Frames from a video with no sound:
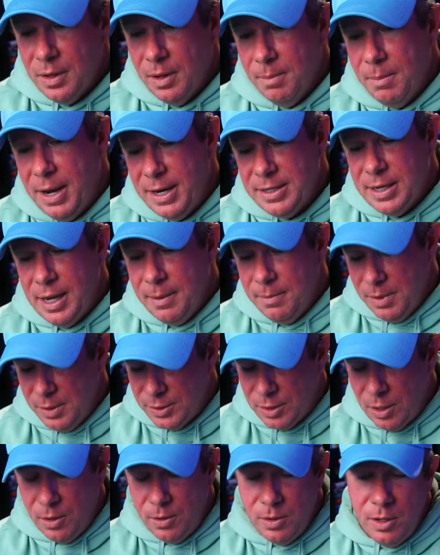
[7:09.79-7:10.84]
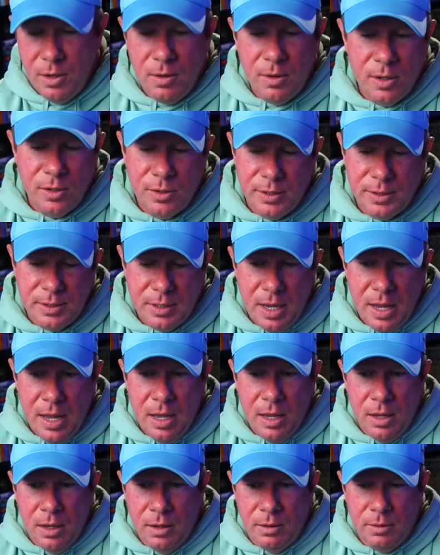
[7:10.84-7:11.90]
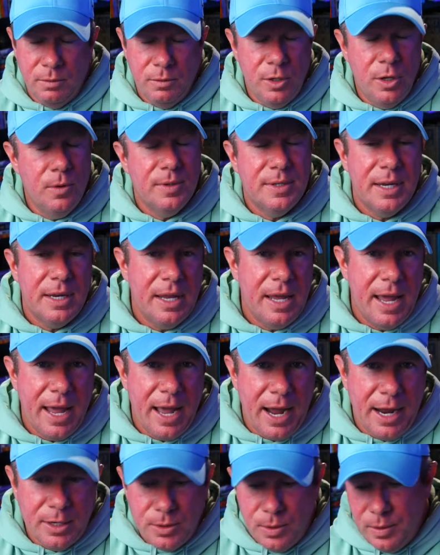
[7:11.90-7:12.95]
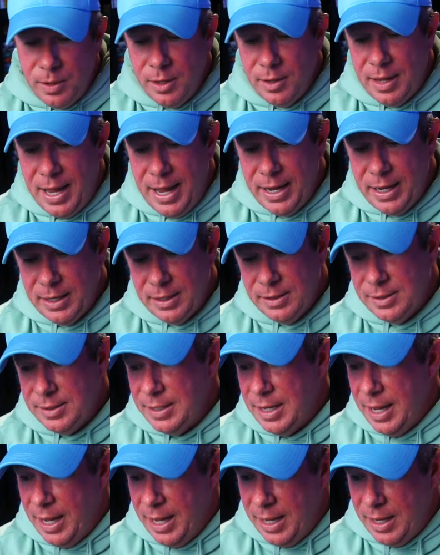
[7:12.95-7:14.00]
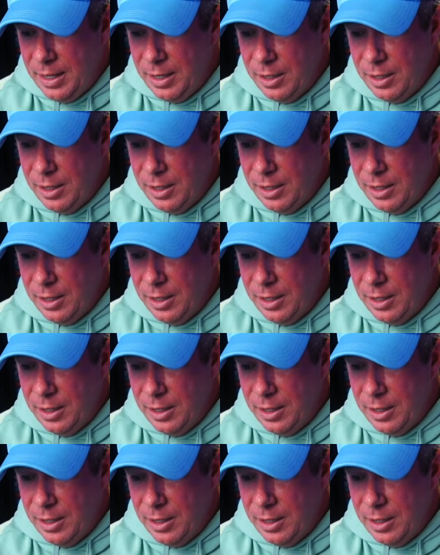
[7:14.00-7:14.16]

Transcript: my time. So you could just use any AI tool you like and say,